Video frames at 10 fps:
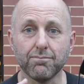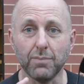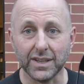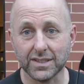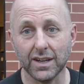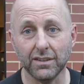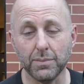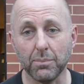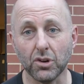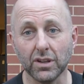my staff
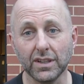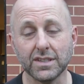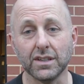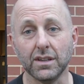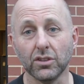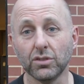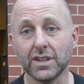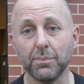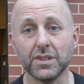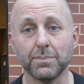member who listed it looked
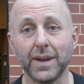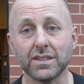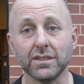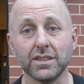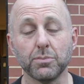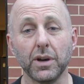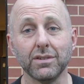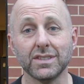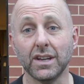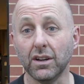up the specs on this bow
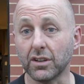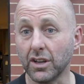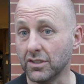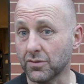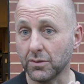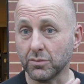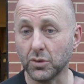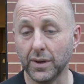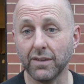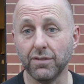and said, oh, it goes from
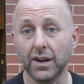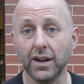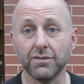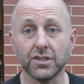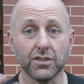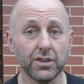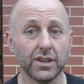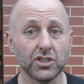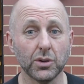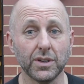25 to
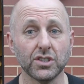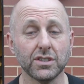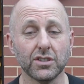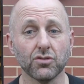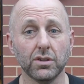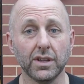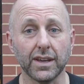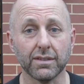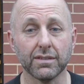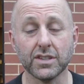32 inches in draw length.